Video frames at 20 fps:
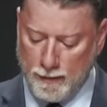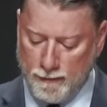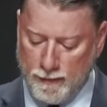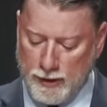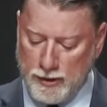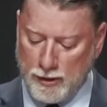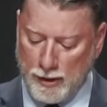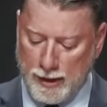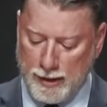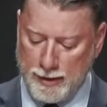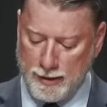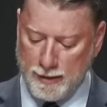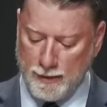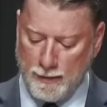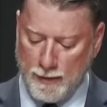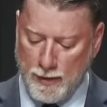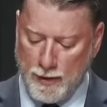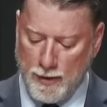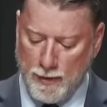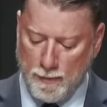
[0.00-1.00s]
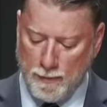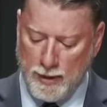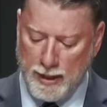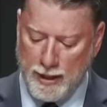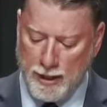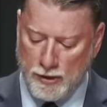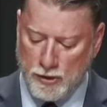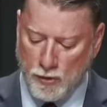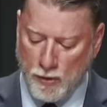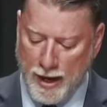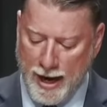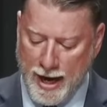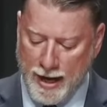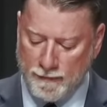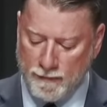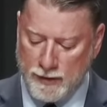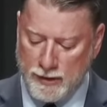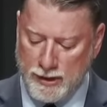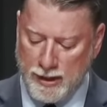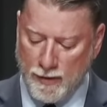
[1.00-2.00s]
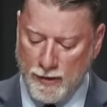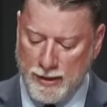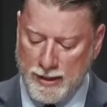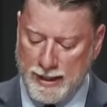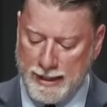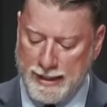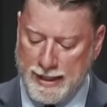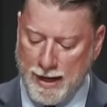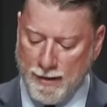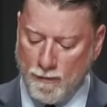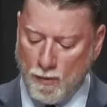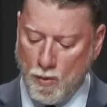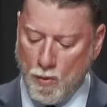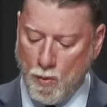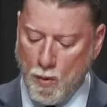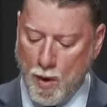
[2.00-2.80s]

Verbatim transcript: vigilant because your adversary, the devil,